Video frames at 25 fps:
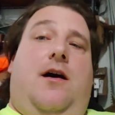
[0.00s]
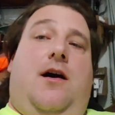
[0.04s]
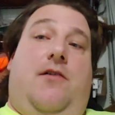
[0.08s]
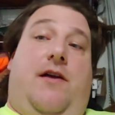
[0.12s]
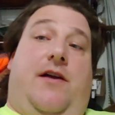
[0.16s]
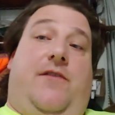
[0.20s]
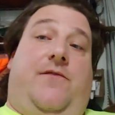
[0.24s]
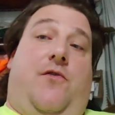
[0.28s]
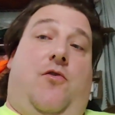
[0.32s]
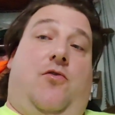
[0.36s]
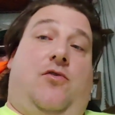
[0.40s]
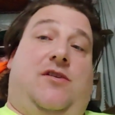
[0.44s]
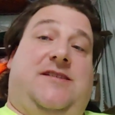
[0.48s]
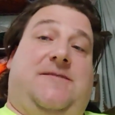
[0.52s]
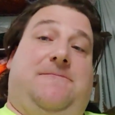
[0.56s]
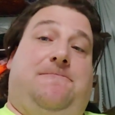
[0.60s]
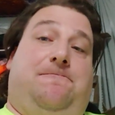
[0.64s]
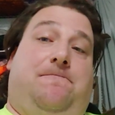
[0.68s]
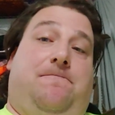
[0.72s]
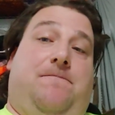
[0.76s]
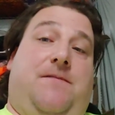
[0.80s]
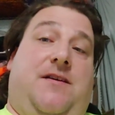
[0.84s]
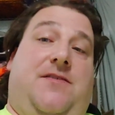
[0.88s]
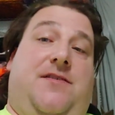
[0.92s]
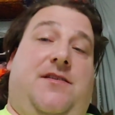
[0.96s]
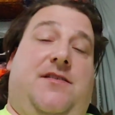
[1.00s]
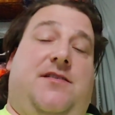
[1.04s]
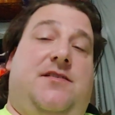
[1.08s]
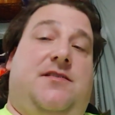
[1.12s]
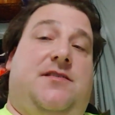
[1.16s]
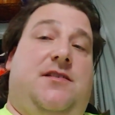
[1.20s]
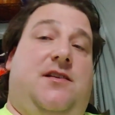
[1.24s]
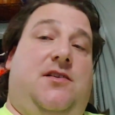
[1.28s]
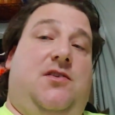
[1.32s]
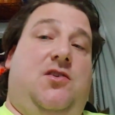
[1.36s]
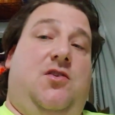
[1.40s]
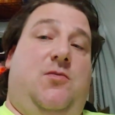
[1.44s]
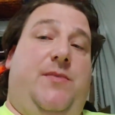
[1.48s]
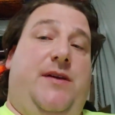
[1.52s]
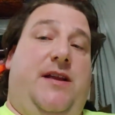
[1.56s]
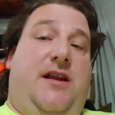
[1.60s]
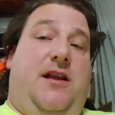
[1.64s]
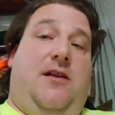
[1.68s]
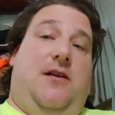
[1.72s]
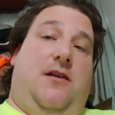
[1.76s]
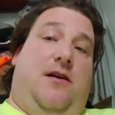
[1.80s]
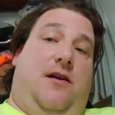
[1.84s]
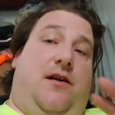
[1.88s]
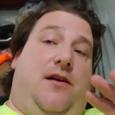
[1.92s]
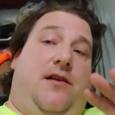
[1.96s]
All right, folks, this is a little
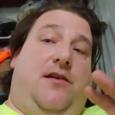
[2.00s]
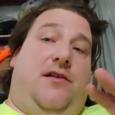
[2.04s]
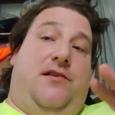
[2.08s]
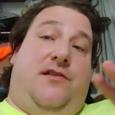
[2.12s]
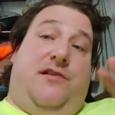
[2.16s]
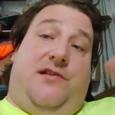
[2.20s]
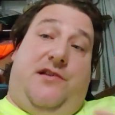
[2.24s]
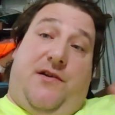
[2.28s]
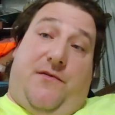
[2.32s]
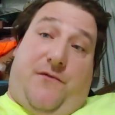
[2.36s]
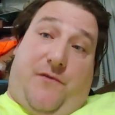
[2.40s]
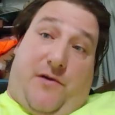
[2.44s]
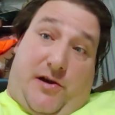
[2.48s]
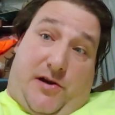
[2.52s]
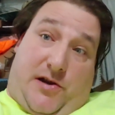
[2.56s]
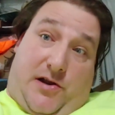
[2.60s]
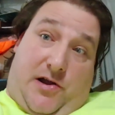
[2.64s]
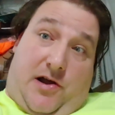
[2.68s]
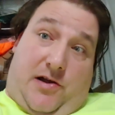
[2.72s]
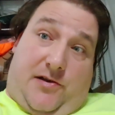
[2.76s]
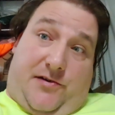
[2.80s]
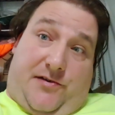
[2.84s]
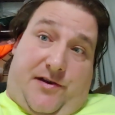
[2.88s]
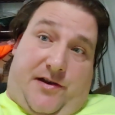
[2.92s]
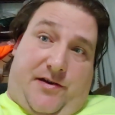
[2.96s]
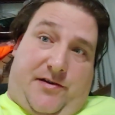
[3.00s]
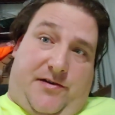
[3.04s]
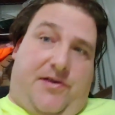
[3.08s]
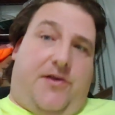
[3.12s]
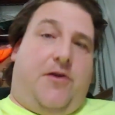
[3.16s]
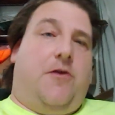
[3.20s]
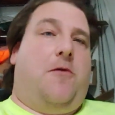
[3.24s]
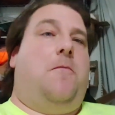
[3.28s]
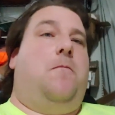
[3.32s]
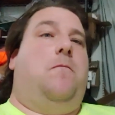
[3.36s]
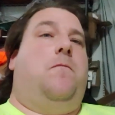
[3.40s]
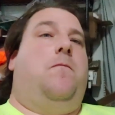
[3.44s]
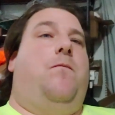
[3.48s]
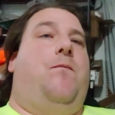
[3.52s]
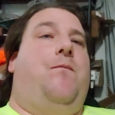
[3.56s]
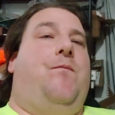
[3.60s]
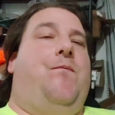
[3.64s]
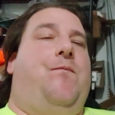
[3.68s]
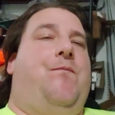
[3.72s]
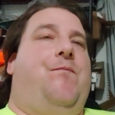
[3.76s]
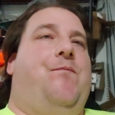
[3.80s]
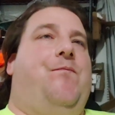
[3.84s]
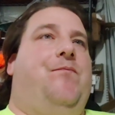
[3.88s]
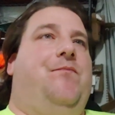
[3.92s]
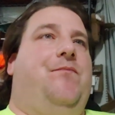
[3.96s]
bit different content here,
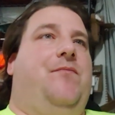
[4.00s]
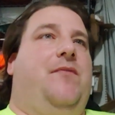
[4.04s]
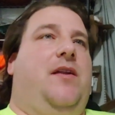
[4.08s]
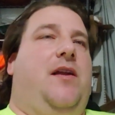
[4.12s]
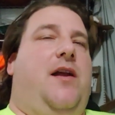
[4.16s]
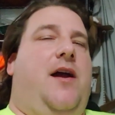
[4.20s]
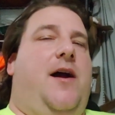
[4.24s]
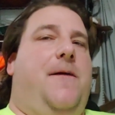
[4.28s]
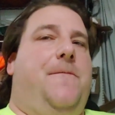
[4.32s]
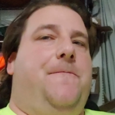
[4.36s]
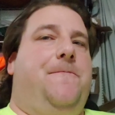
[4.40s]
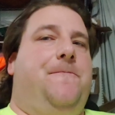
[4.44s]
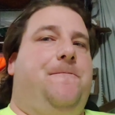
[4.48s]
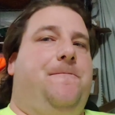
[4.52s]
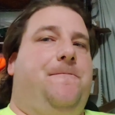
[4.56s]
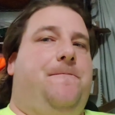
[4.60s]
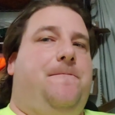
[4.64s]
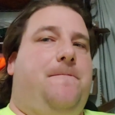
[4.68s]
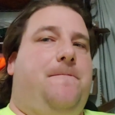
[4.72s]
okay?